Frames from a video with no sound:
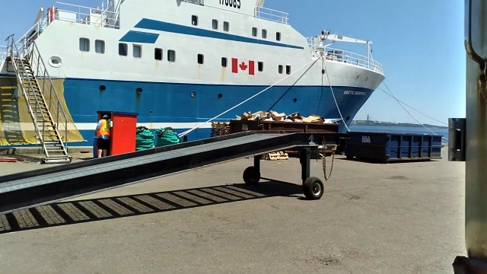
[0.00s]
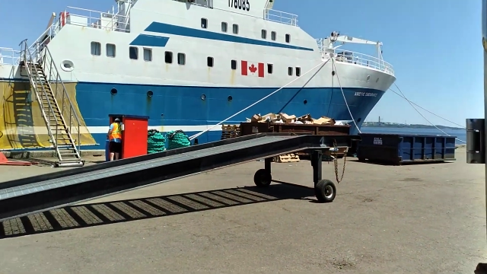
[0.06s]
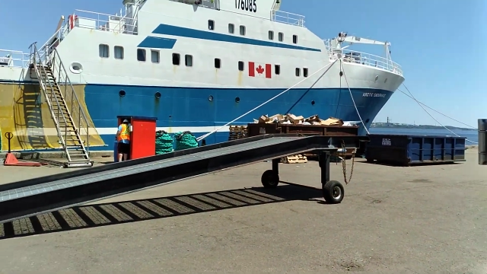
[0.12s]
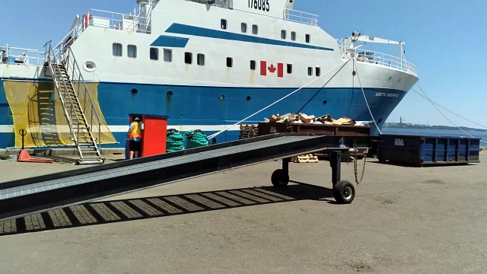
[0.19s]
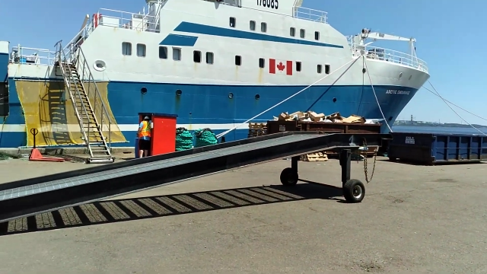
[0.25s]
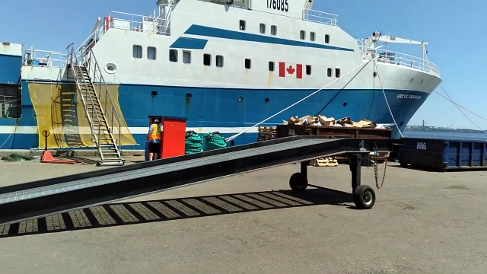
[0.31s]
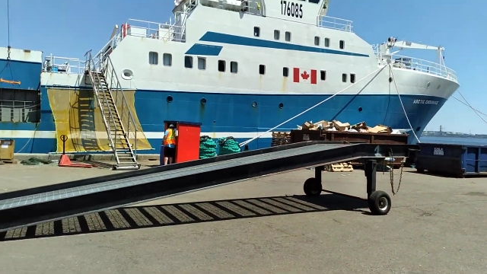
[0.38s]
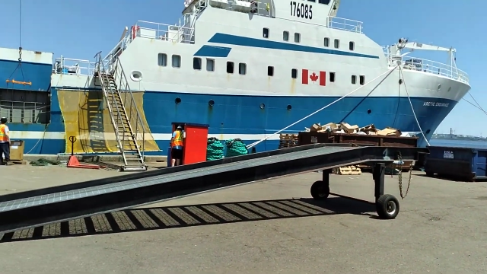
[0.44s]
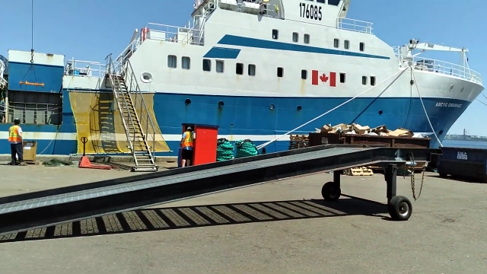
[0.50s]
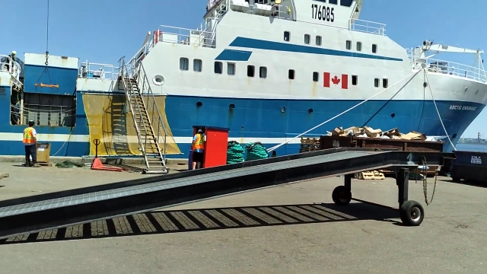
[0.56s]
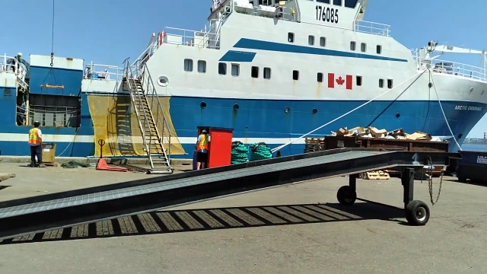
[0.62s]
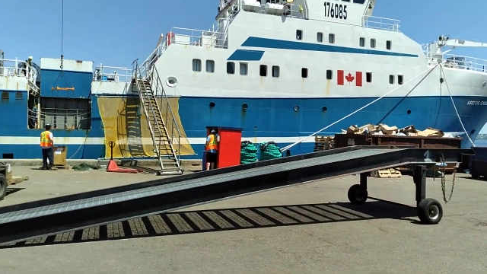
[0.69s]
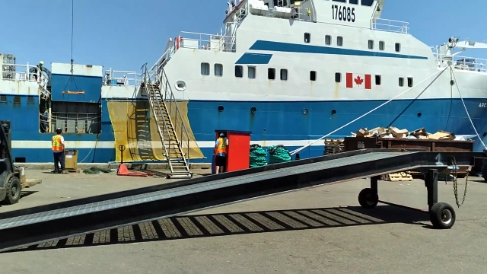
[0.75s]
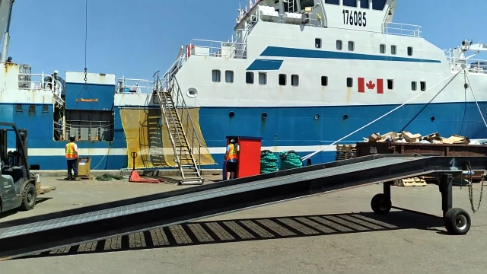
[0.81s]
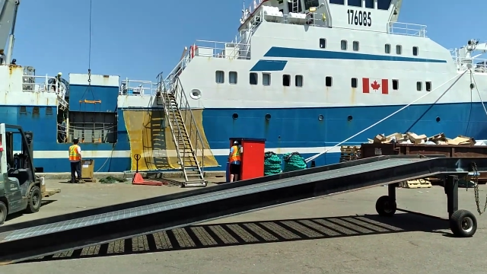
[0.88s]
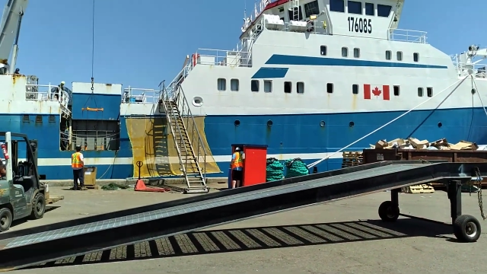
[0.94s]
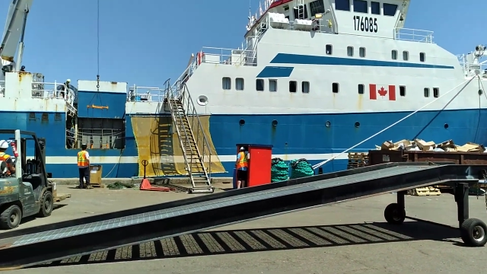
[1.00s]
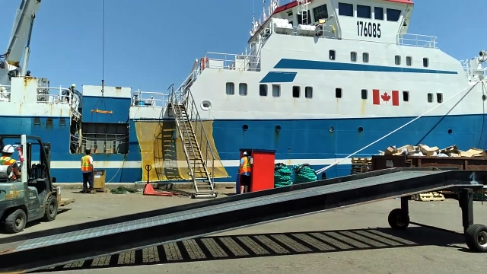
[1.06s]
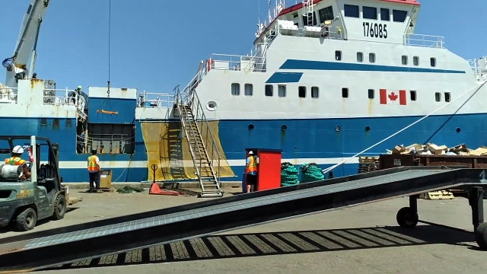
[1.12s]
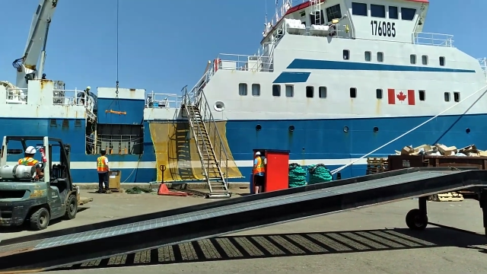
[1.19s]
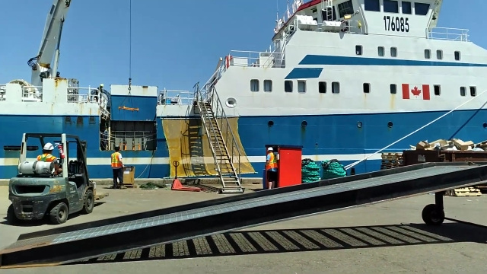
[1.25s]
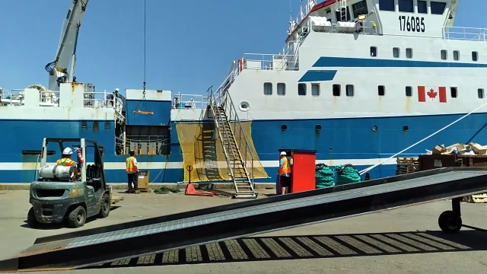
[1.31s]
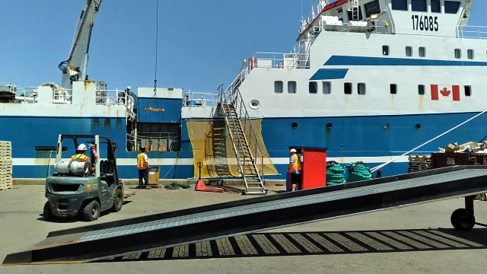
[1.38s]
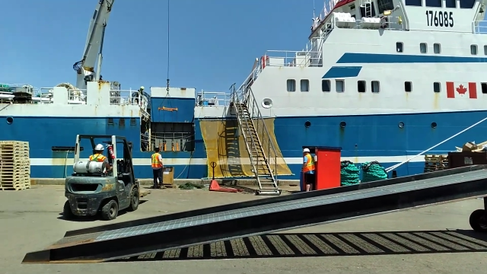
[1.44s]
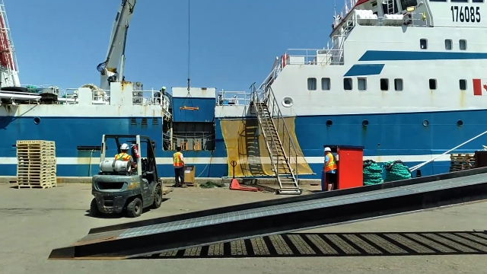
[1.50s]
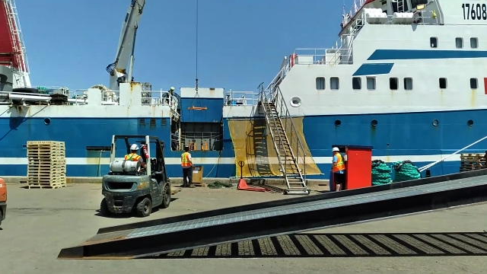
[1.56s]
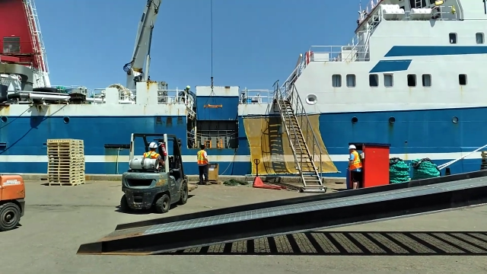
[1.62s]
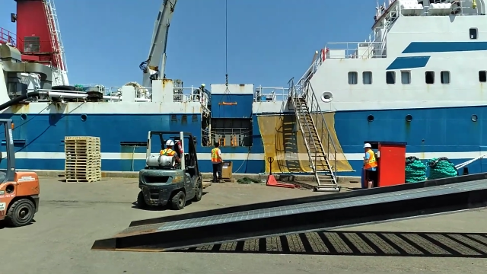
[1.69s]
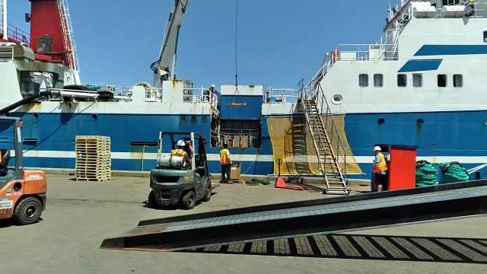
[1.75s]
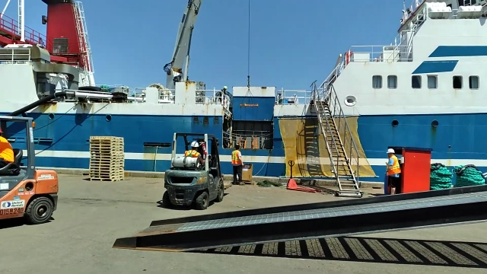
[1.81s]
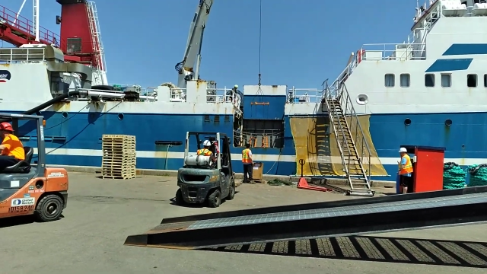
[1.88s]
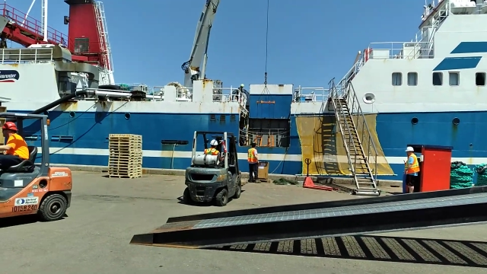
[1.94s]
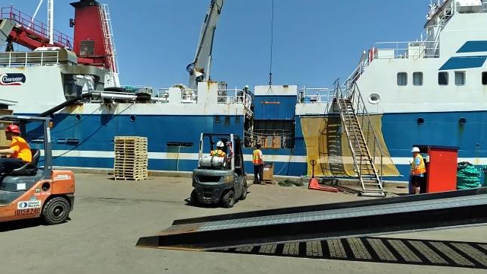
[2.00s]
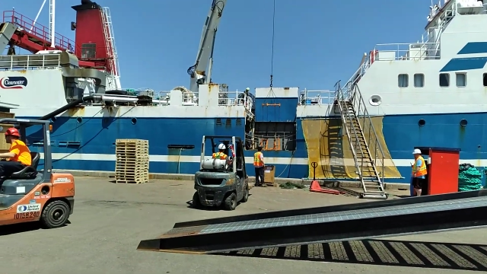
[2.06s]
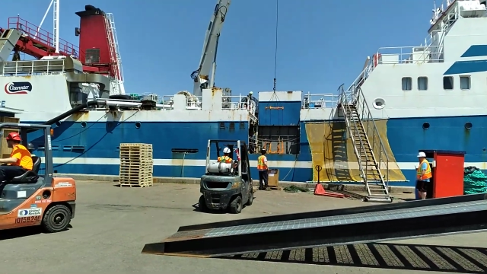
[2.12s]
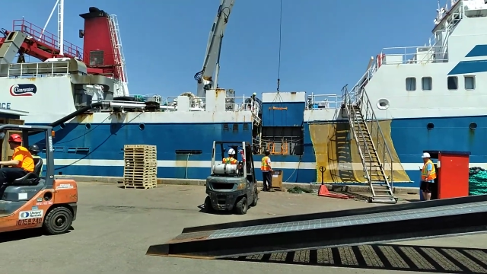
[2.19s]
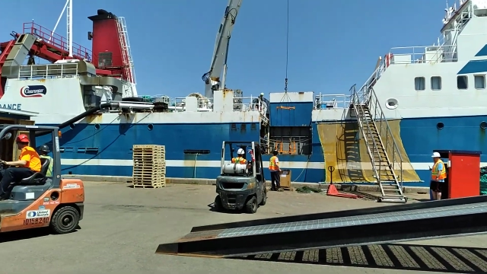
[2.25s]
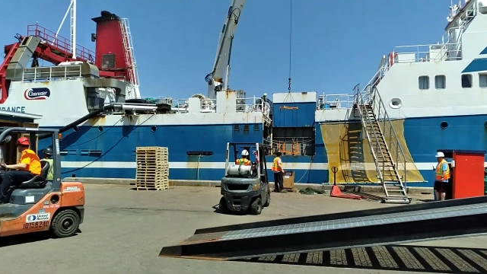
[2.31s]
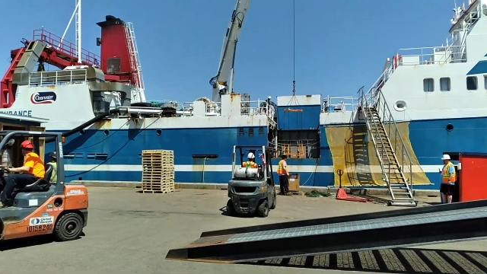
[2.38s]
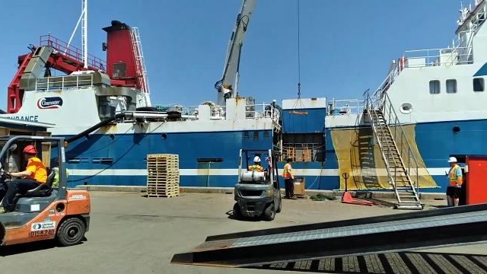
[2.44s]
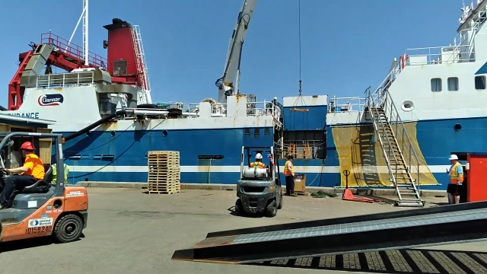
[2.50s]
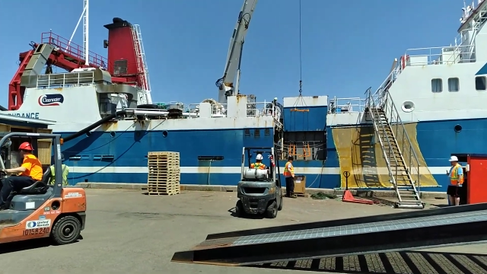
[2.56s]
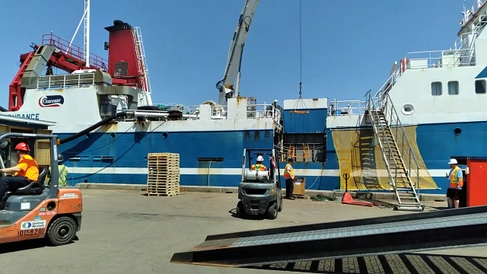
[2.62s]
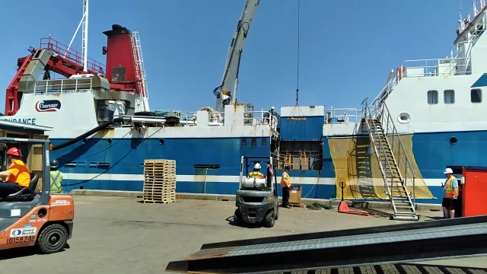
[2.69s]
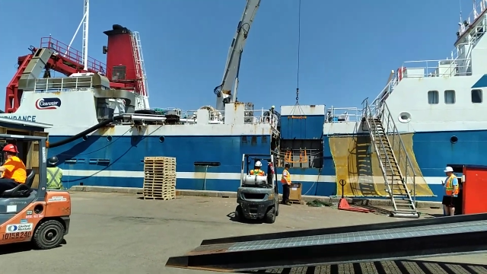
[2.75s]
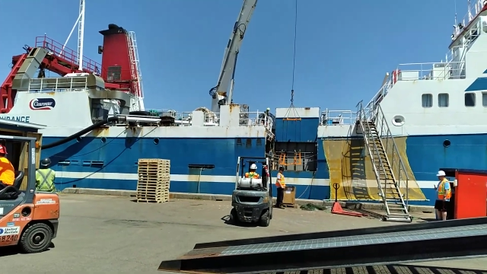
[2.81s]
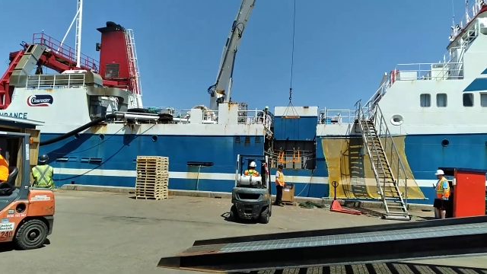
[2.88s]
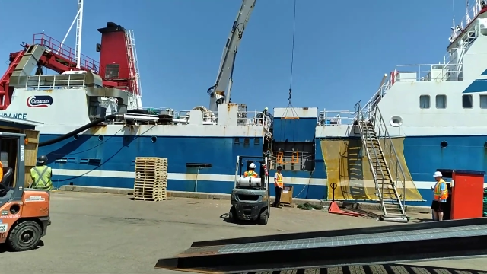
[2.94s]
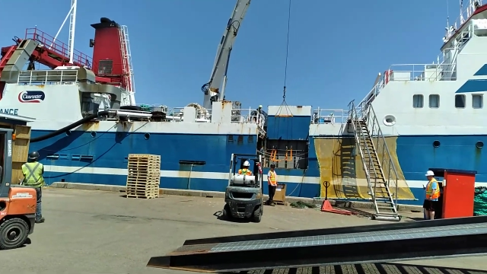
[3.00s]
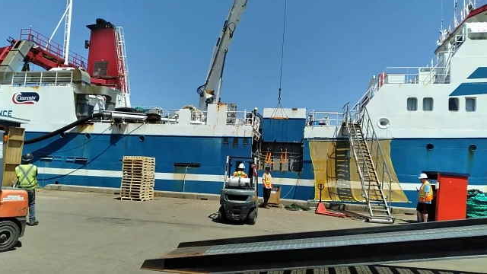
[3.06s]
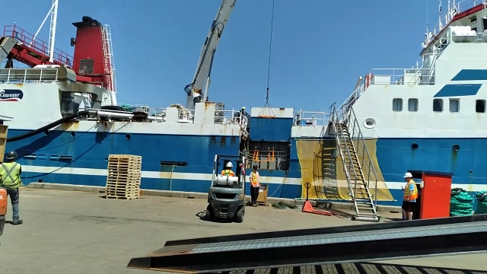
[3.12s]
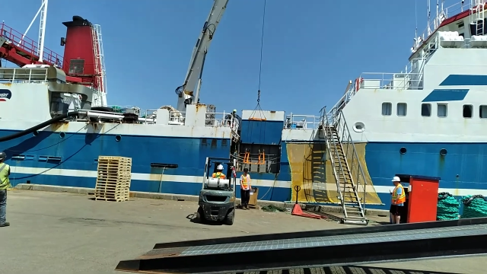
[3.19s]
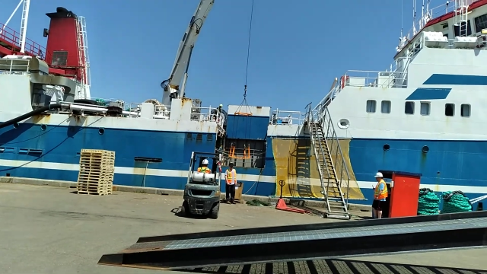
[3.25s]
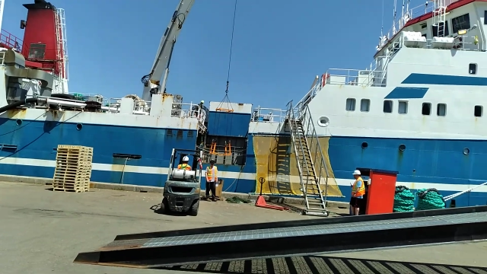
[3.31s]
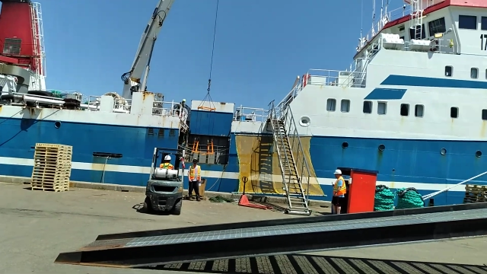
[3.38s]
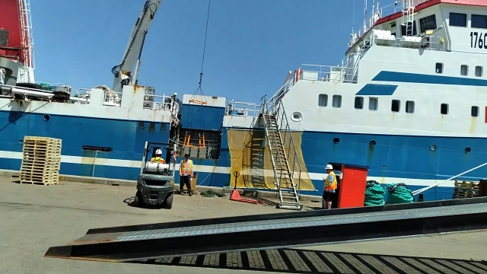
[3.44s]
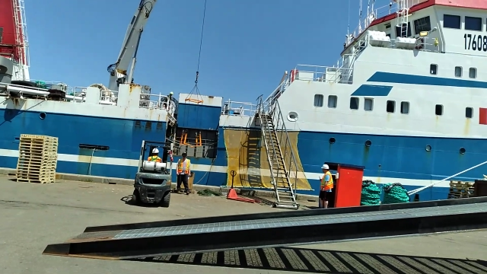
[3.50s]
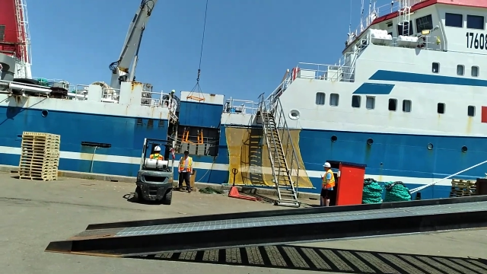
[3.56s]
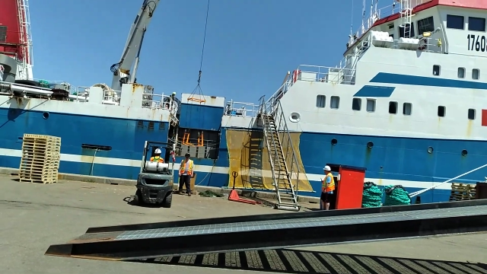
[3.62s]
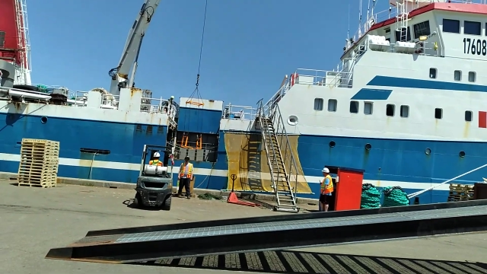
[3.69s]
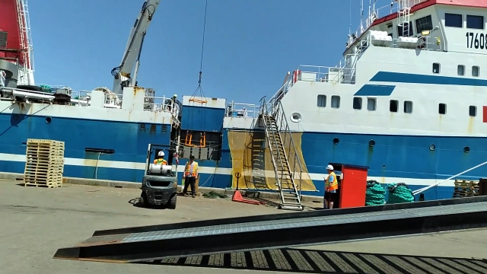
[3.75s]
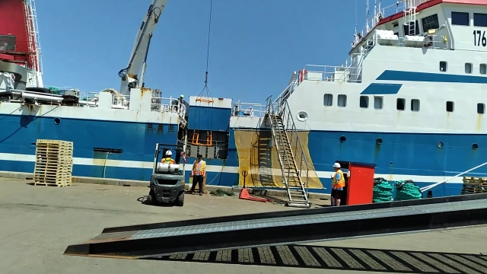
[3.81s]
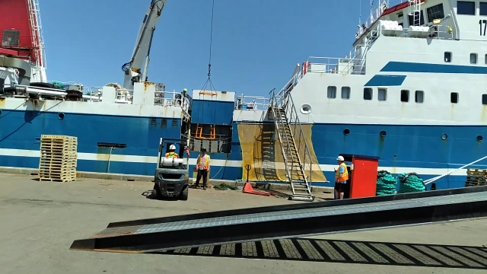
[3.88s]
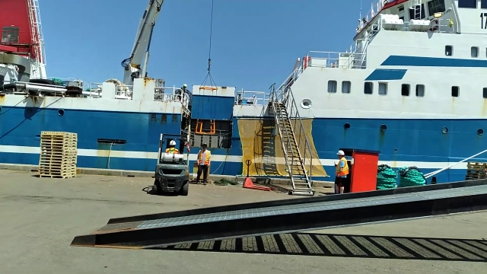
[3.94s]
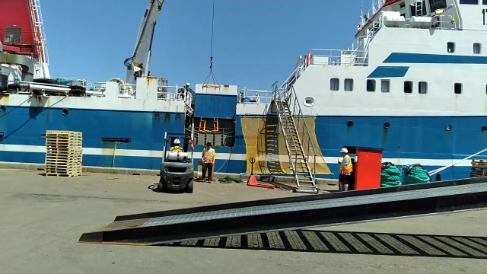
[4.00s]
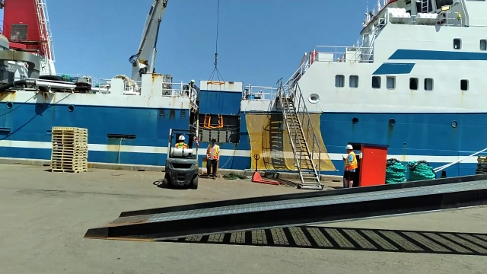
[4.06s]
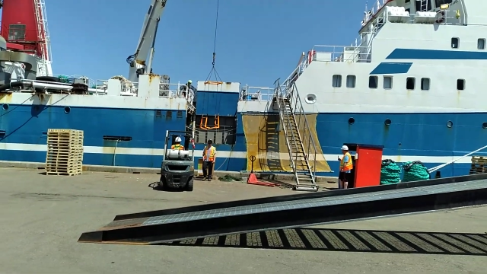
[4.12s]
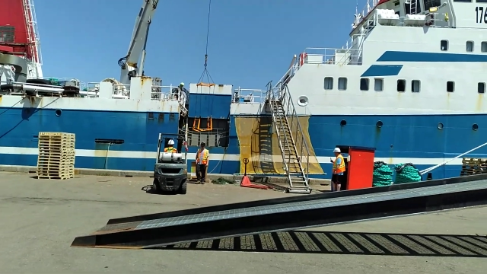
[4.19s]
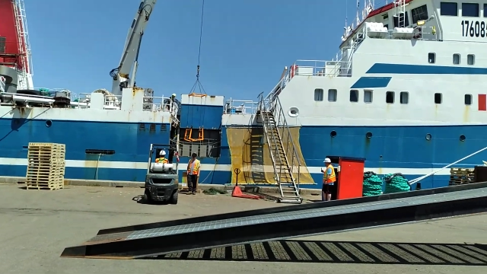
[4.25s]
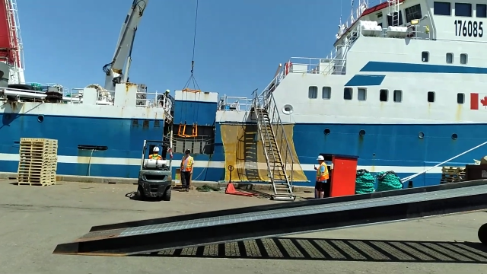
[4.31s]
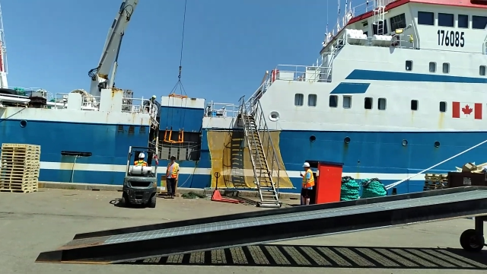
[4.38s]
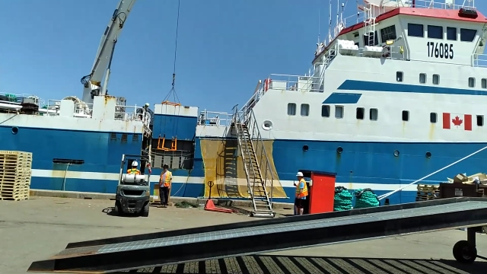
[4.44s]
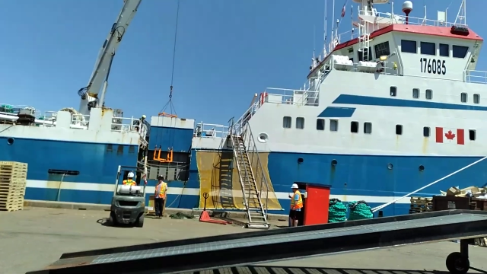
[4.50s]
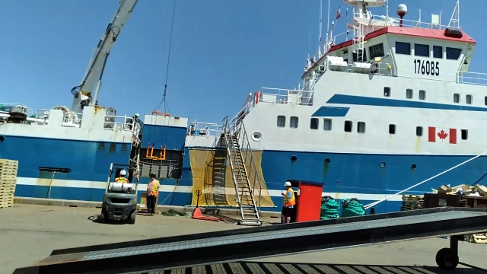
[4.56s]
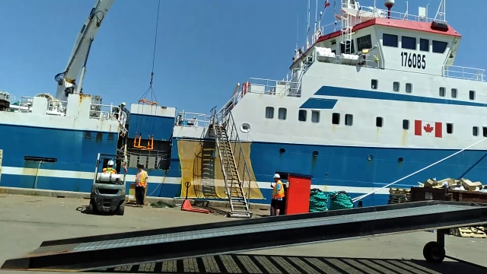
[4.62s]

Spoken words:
Nobody's mouth can be seen.